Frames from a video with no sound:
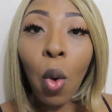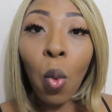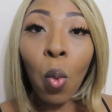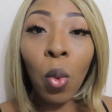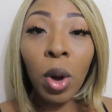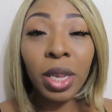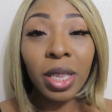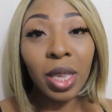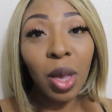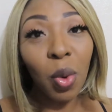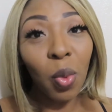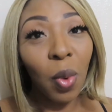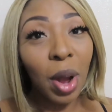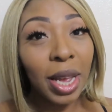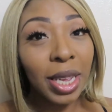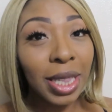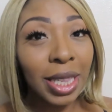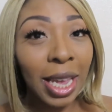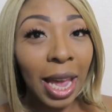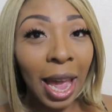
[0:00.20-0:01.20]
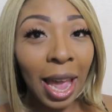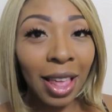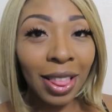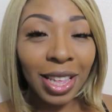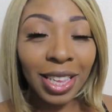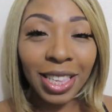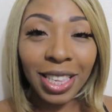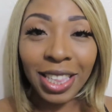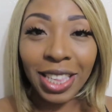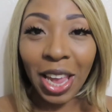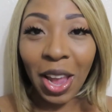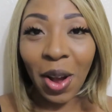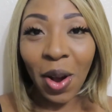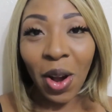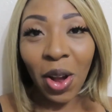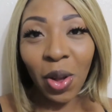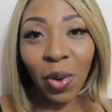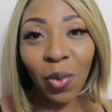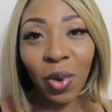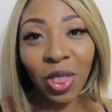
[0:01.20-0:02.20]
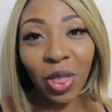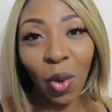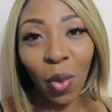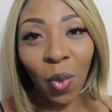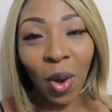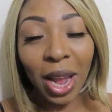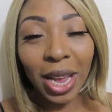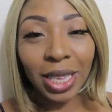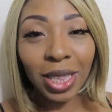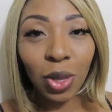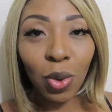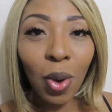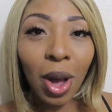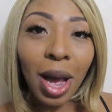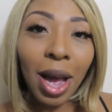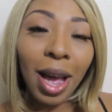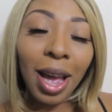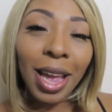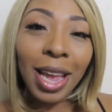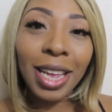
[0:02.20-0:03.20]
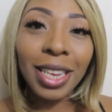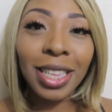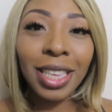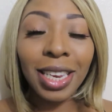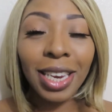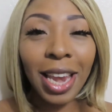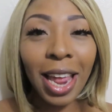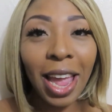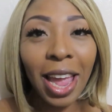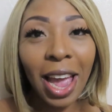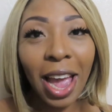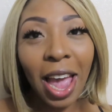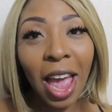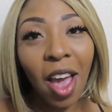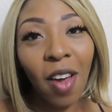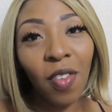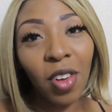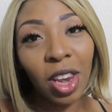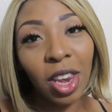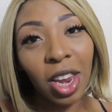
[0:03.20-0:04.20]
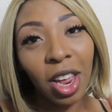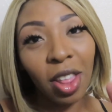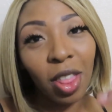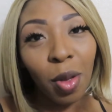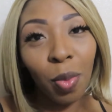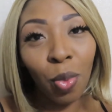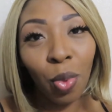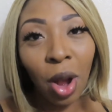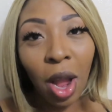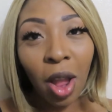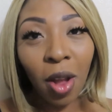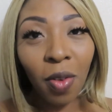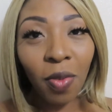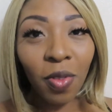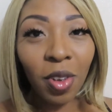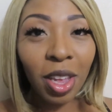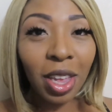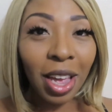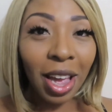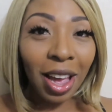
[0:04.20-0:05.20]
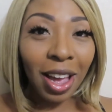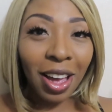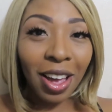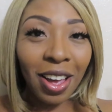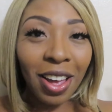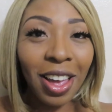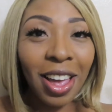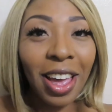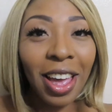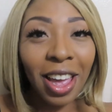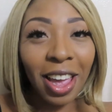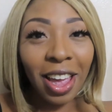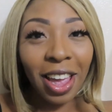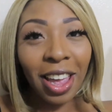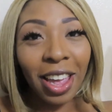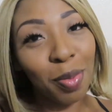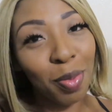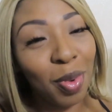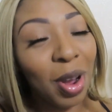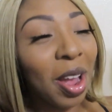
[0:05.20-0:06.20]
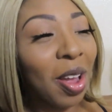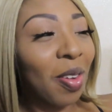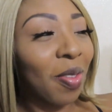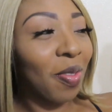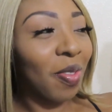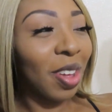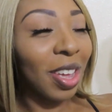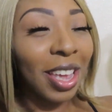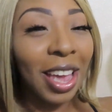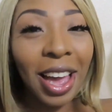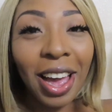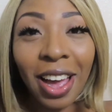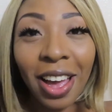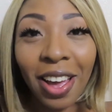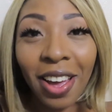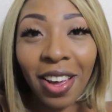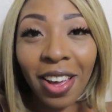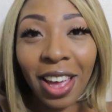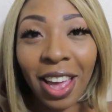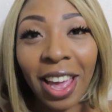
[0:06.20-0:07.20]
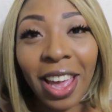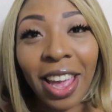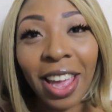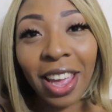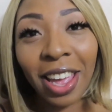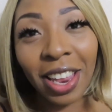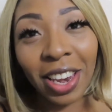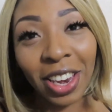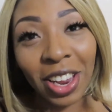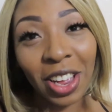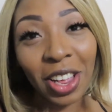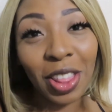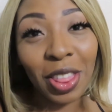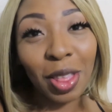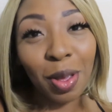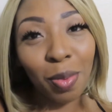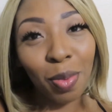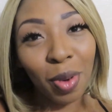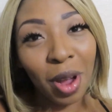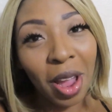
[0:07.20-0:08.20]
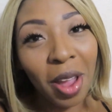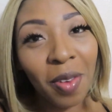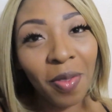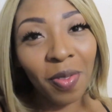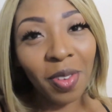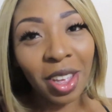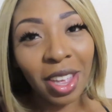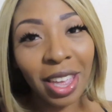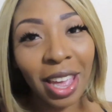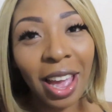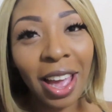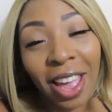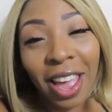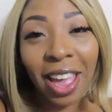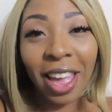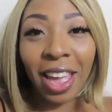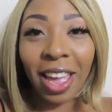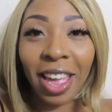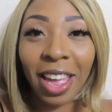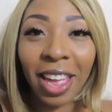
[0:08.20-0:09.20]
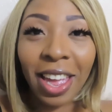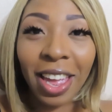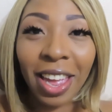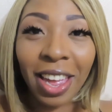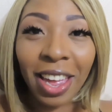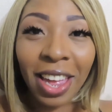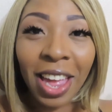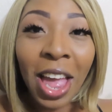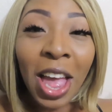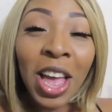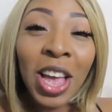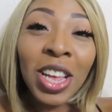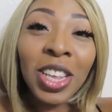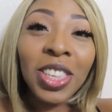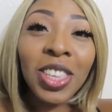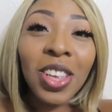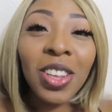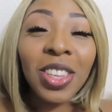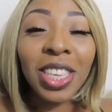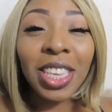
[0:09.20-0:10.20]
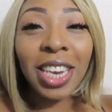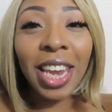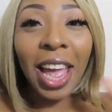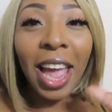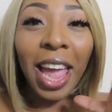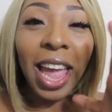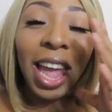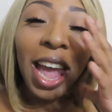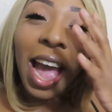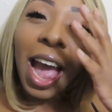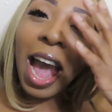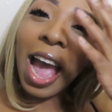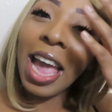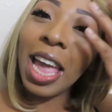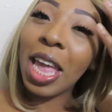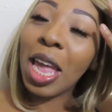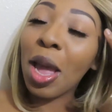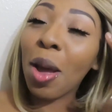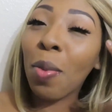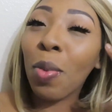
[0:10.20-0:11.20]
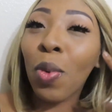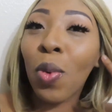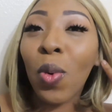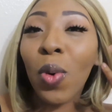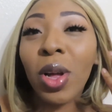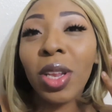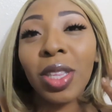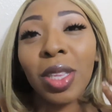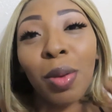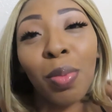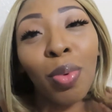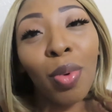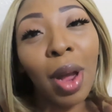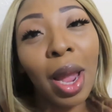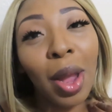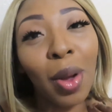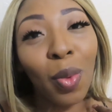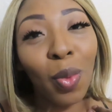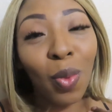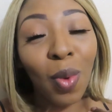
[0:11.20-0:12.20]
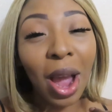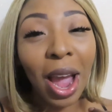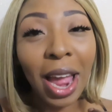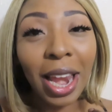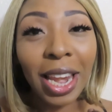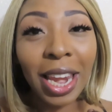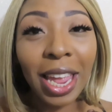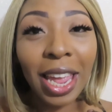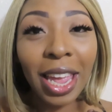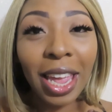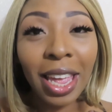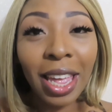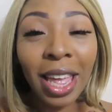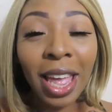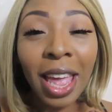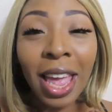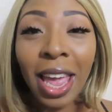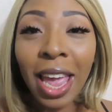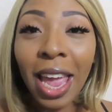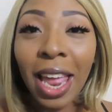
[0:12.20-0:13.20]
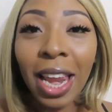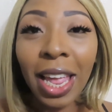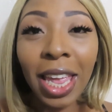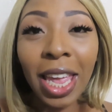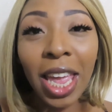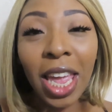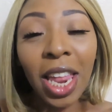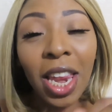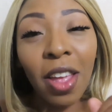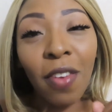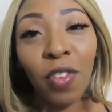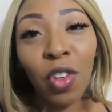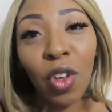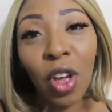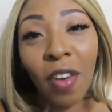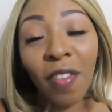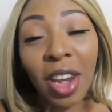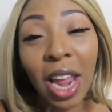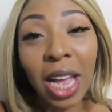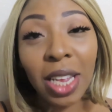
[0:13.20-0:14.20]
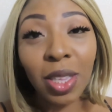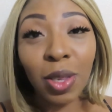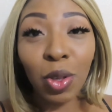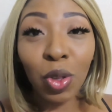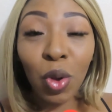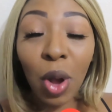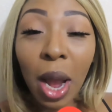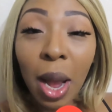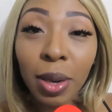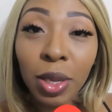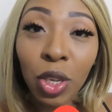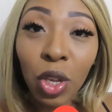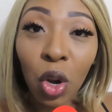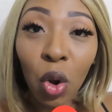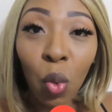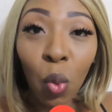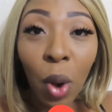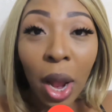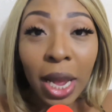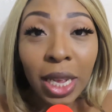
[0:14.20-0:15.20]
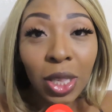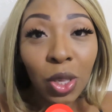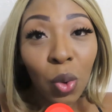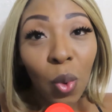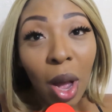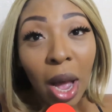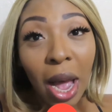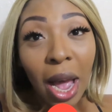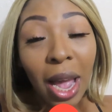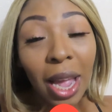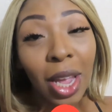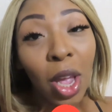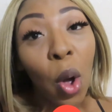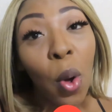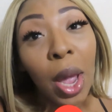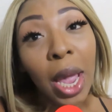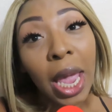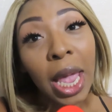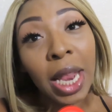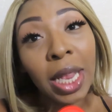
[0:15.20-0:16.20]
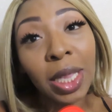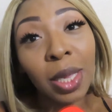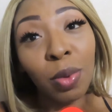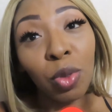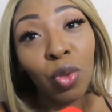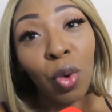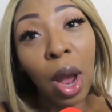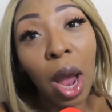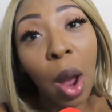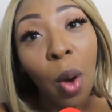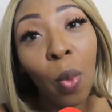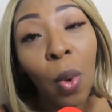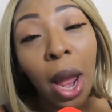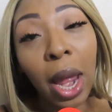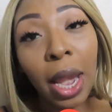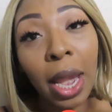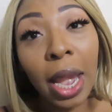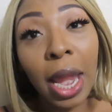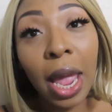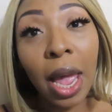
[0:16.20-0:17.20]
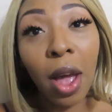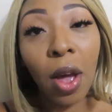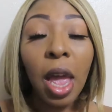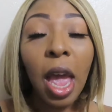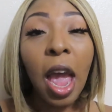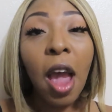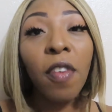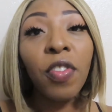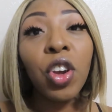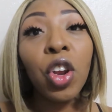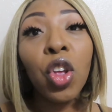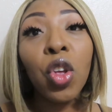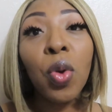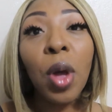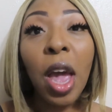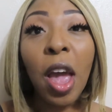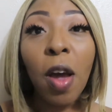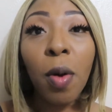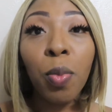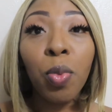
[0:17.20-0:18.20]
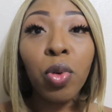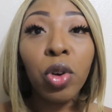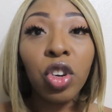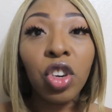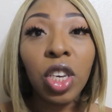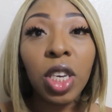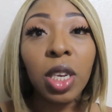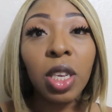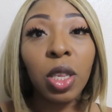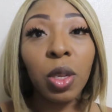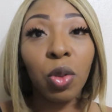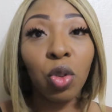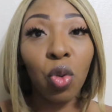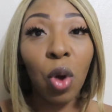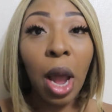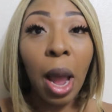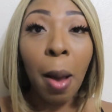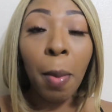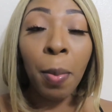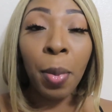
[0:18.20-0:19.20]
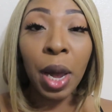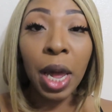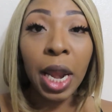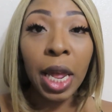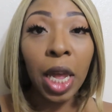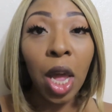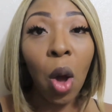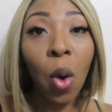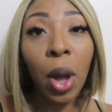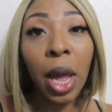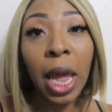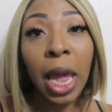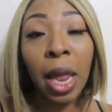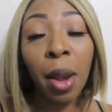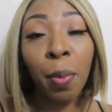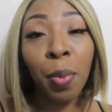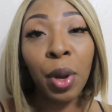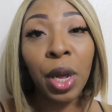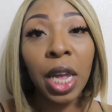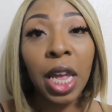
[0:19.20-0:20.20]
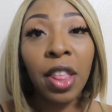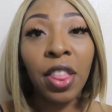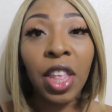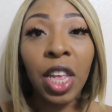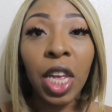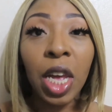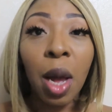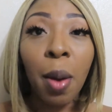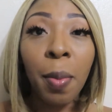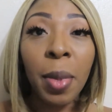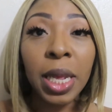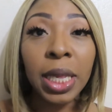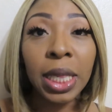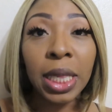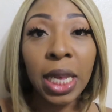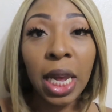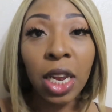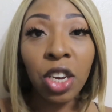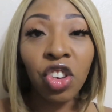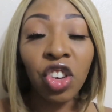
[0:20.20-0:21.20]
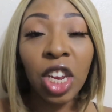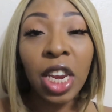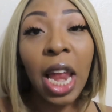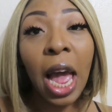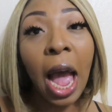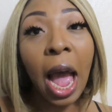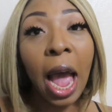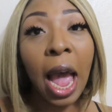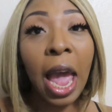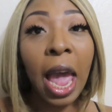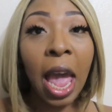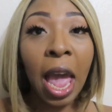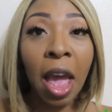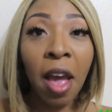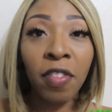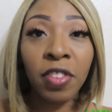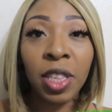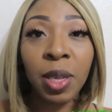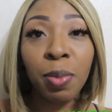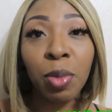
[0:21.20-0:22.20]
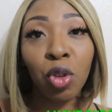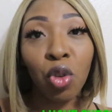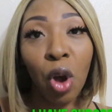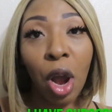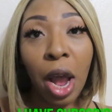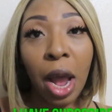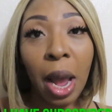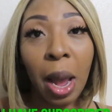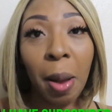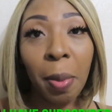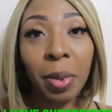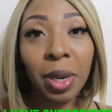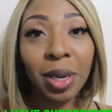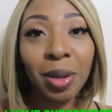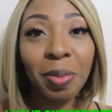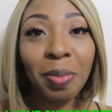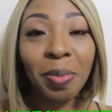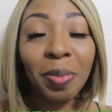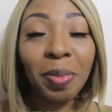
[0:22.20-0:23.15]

What's up race gang? This is Ariel with the Race Squad and today I have another prank for y'all. Hey, the prank for y'all. Hey, another prank for y'all. Hey. So today I am going to prank Rodney. And again, if you have not subscribed to the Race Squad, go ahead and subscribe right now. After you have pushed the subscribe button, go ahead and put in the comment section, I have subscribed.